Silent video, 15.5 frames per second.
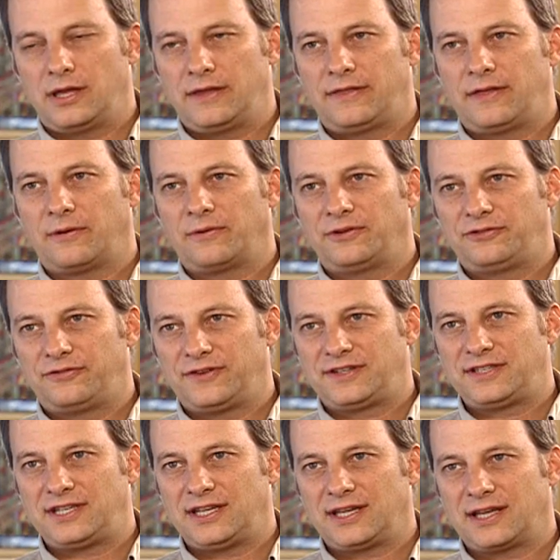it, there is
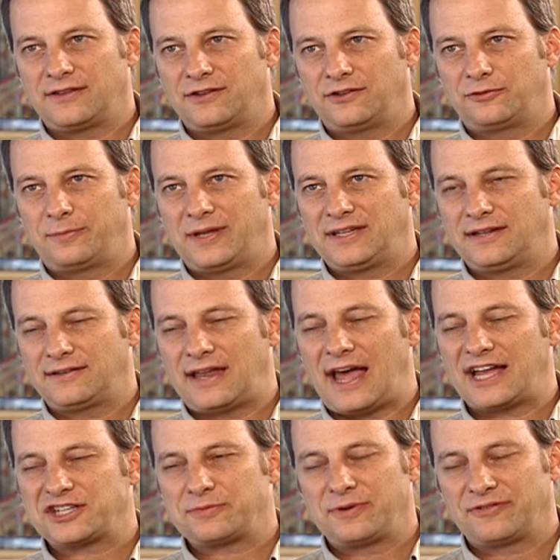fatigue and there's been
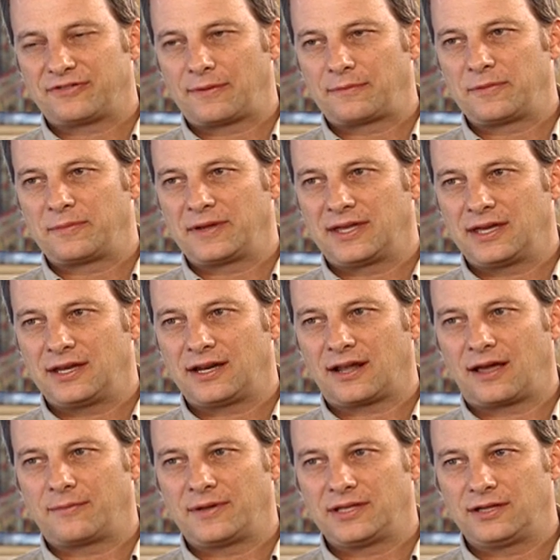detachment from the
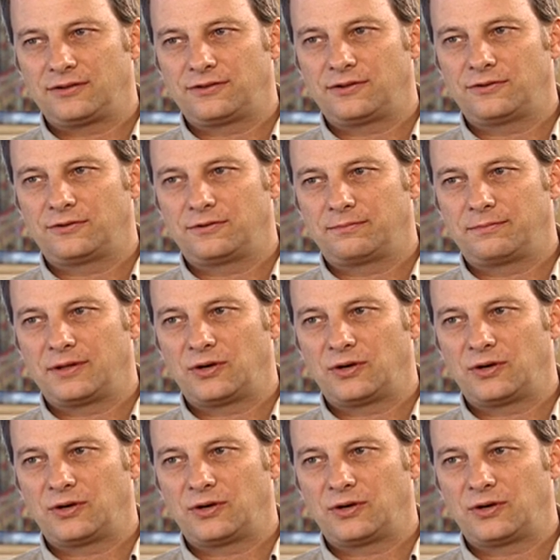beginning i mean this has